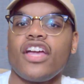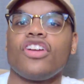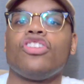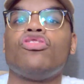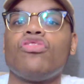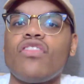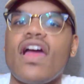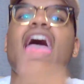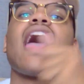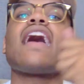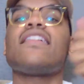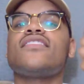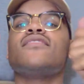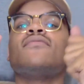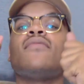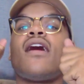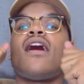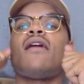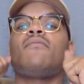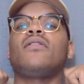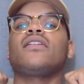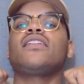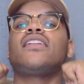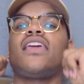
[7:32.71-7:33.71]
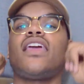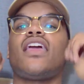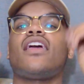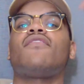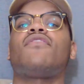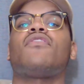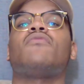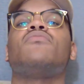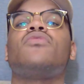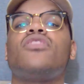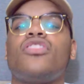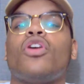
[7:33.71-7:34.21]
grabbed him up again
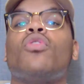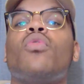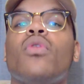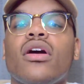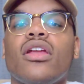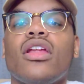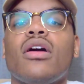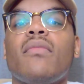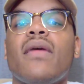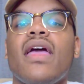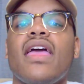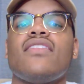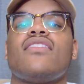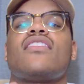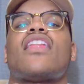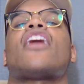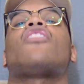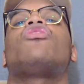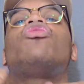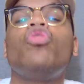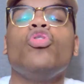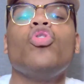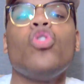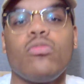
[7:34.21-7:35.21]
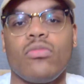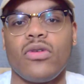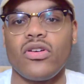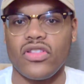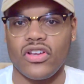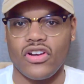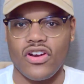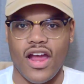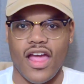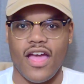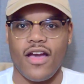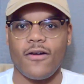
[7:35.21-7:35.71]
from throwing him, and then I threw him on
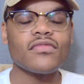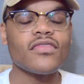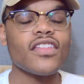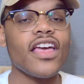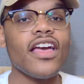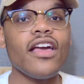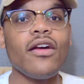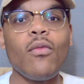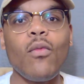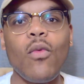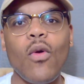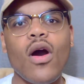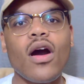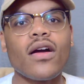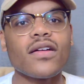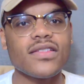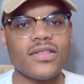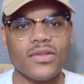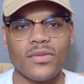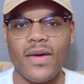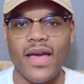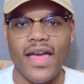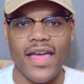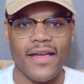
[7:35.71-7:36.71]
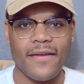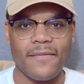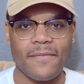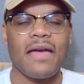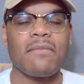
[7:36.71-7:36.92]
the ground and walked away.